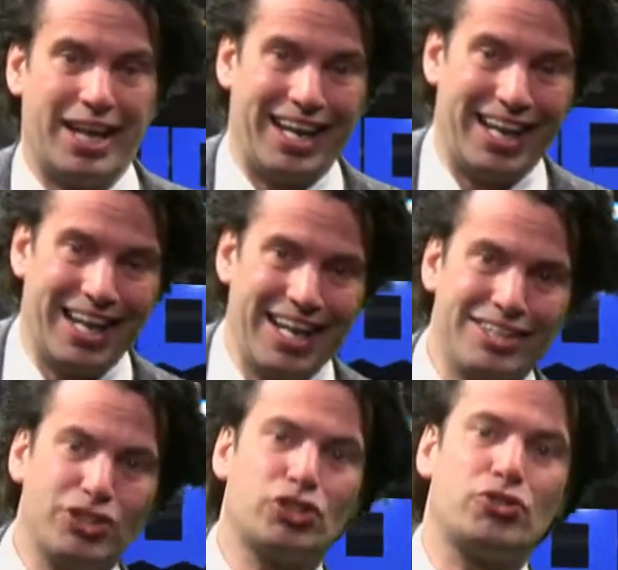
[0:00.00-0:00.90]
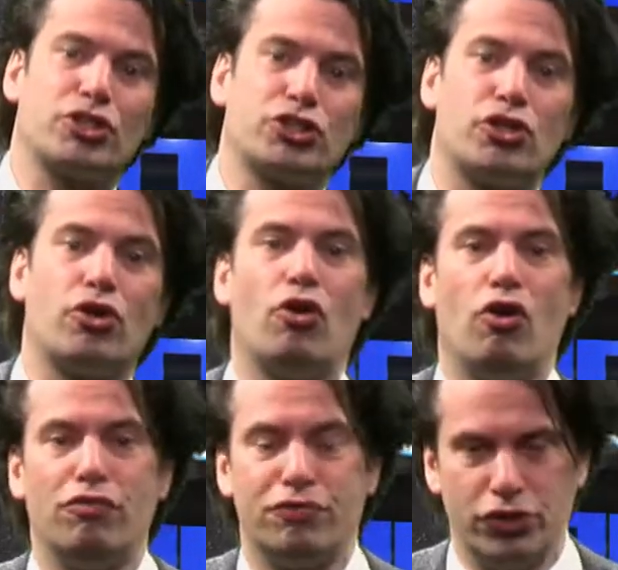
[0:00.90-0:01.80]
lattice structure
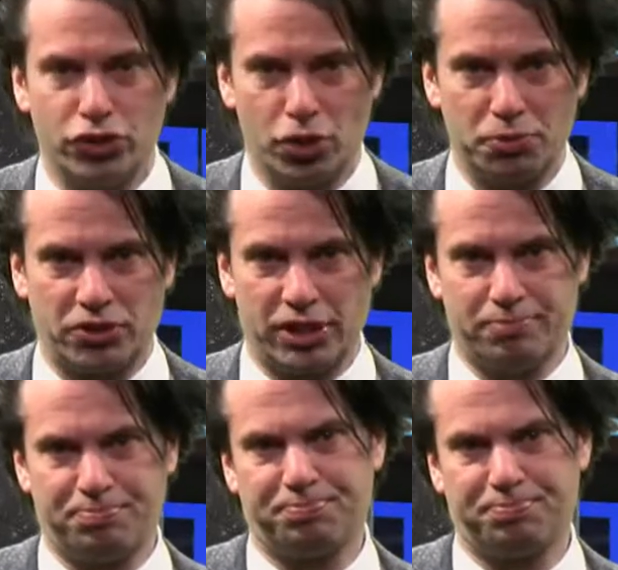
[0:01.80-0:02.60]
of the substrate.